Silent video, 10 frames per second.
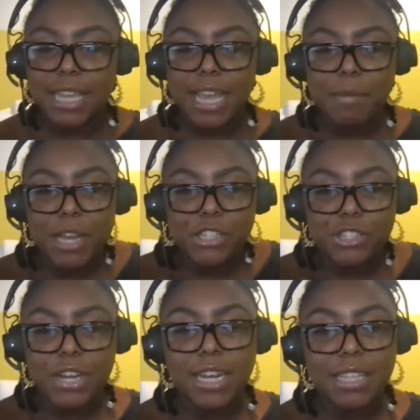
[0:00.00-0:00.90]
Like I'm not
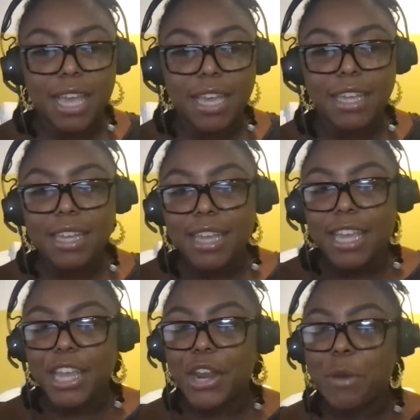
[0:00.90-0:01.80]
just trying to like
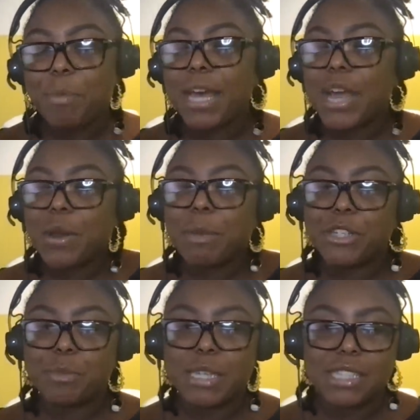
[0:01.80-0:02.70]
you know, put out a
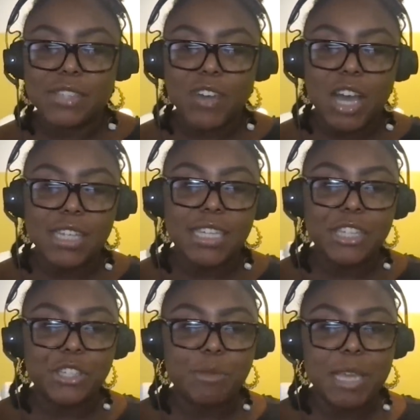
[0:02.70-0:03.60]
bunch of pieces of
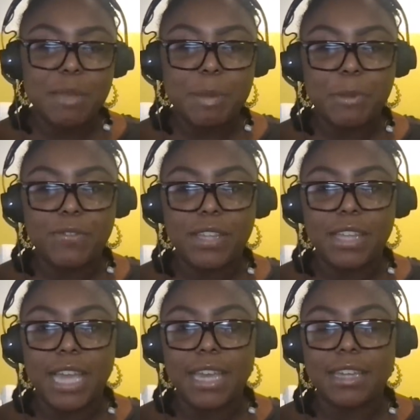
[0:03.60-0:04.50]
content just making people
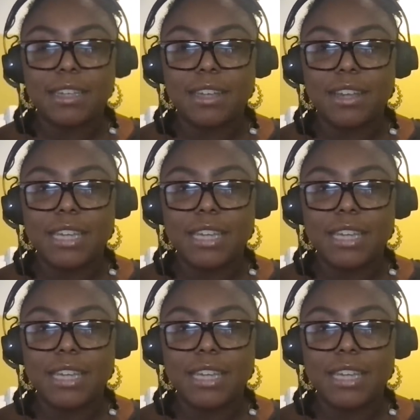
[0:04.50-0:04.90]
feel like